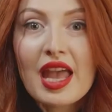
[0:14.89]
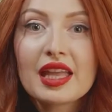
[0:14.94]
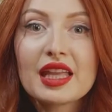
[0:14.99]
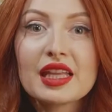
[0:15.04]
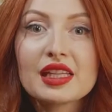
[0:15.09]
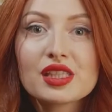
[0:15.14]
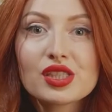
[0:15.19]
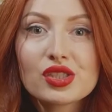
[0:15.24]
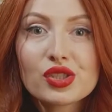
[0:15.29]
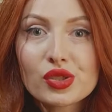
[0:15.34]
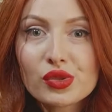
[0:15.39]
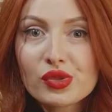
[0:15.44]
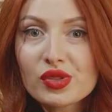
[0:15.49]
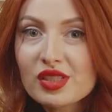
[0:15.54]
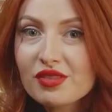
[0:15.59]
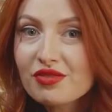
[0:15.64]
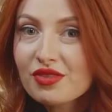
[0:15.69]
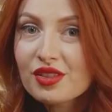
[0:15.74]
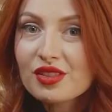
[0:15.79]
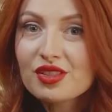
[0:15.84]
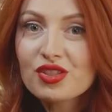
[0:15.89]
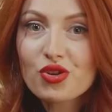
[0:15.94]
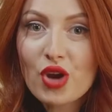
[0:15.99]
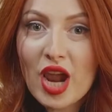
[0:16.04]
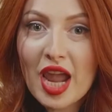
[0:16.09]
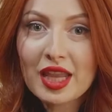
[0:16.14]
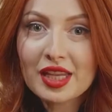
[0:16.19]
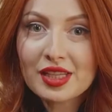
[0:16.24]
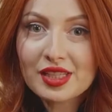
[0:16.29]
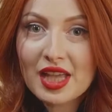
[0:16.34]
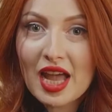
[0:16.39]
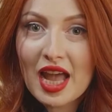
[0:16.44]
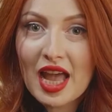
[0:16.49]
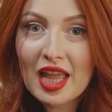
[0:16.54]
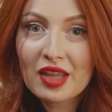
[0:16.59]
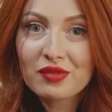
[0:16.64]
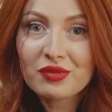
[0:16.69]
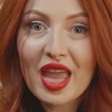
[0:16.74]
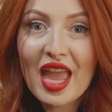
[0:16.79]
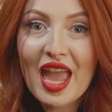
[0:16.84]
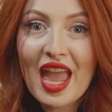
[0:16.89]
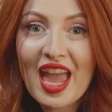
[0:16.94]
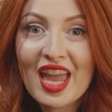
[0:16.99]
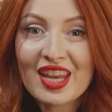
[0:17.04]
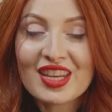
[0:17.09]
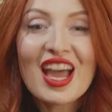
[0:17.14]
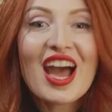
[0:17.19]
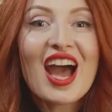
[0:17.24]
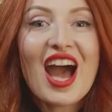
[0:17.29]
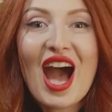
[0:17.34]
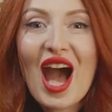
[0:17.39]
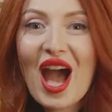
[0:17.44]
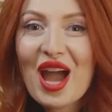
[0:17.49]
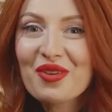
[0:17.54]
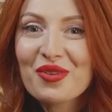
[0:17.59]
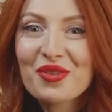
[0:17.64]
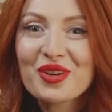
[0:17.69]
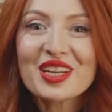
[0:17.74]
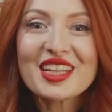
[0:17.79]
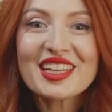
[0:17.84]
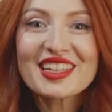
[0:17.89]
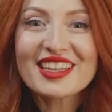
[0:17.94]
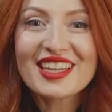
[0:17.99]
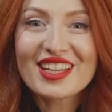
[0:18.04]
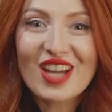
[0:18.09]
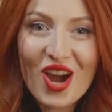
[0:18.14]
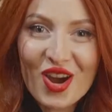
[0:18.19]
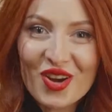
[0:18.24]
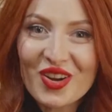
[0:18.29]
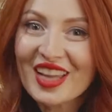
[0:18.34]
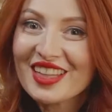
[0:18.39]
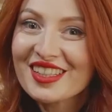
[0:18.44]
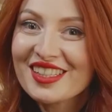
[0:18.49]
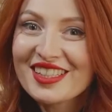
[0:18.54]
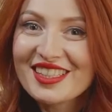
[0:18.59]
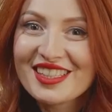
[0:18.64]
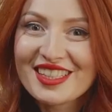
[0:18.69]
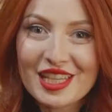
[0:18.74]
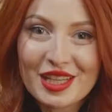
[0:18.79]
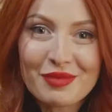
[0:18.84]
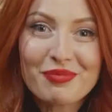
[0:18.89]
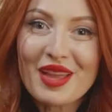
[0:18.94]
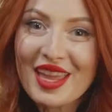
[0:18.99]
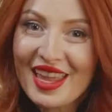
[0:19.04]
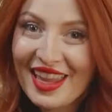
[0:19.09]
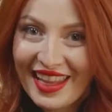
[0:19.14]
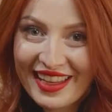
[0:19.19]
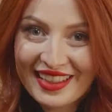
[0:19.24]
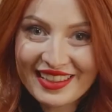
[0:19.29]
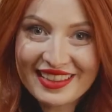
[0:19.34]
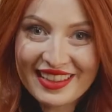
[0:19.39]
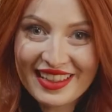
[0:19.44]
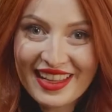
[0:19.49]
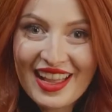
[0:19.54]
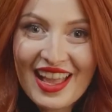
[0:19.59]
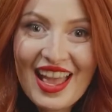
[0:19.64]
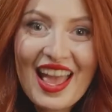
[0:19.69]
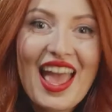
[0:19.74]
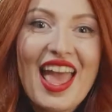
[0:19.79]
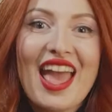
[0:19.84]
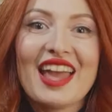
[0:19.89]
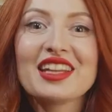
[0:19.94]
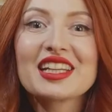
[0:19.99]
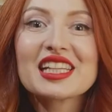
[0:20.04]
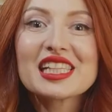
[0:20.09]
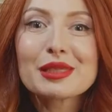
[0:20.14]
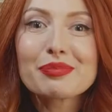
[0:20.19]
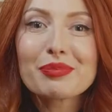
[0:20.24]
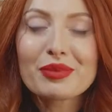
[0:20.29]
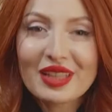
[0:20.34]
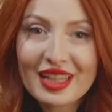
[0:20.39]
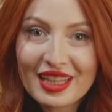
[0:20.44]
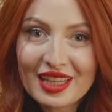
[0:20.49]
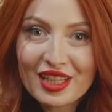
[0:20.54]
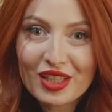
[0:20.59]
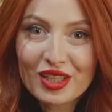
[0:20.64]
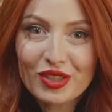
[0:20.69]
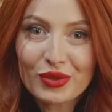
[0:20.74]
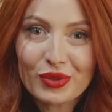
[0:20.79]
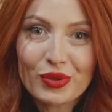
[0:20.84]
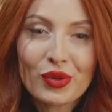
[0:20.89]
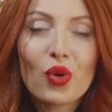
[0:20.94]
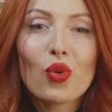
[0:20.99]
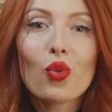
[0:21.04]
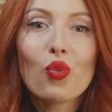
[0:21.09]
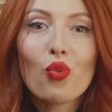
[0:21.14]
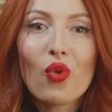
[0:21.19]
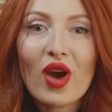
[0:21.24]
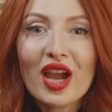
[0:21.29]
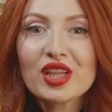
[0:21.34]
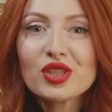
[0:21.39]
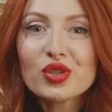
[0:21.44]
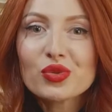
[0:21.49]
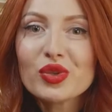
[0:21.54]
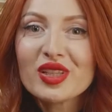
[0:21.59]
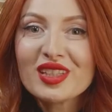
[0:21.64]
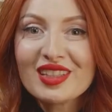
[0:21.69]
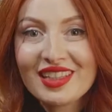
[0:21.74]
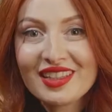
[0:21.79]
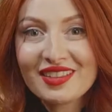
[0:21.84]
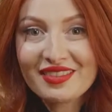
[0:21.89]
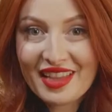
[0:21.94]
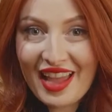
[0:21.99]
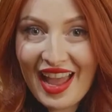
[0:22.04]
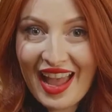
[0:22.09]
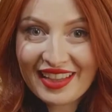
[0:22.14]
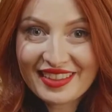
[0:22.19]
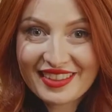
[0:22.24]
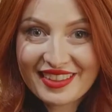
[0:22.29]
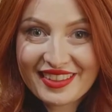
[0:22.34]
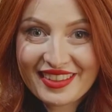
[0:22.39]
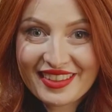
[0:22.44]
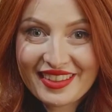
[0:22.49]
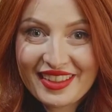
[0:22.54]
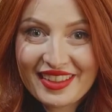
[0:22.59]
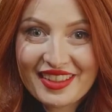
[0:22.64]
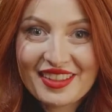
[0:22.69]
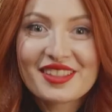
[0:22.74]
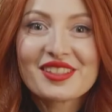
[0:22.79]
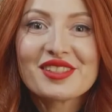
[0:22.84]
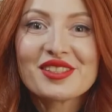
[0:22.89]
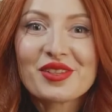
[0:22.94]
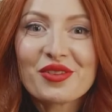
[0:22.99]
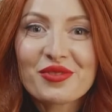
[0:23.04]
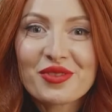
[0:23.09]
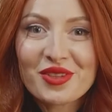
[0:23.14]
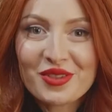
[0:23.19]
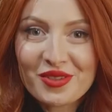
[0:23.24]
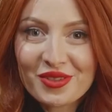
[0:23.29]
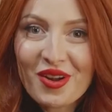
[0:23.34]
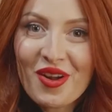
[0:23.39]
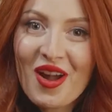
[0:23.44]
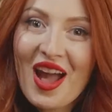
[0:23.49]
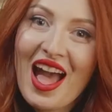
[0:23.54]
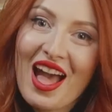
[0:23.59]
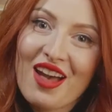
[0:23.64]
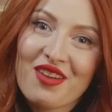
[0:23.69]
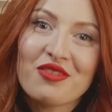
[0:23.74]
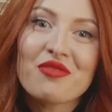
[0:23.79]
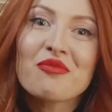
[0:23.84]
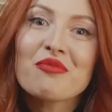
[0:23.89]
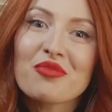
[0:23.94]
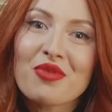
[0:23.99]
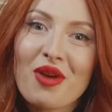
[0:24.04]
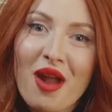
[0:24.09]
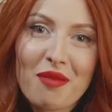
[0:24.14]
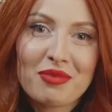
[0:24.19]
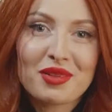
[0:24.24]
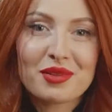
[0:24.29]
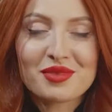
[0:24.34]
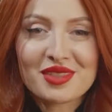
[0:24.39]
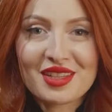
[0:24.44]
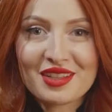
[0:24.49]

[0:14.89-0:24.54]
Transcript: It's two different drying time, and I want to go and deep in and explain you why do we need that, so you don't have problems